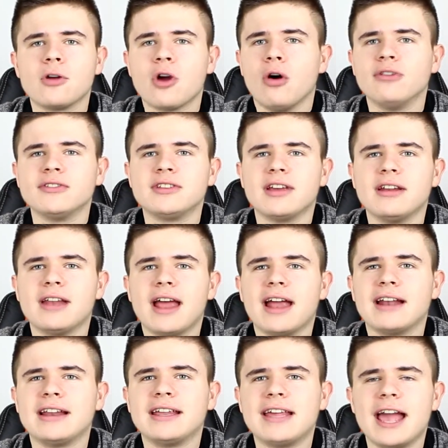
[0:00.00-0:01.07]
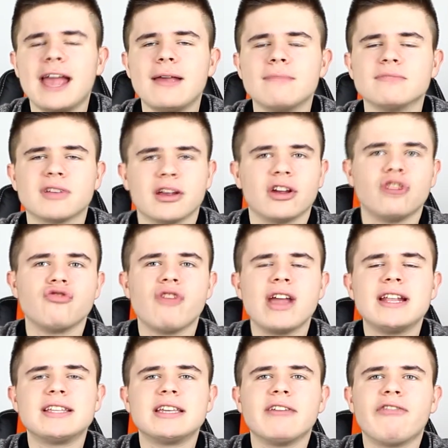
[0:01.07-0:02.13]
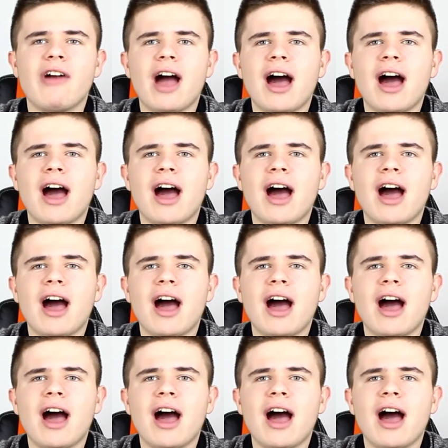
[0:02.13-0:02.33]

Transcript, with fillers: content and games and creative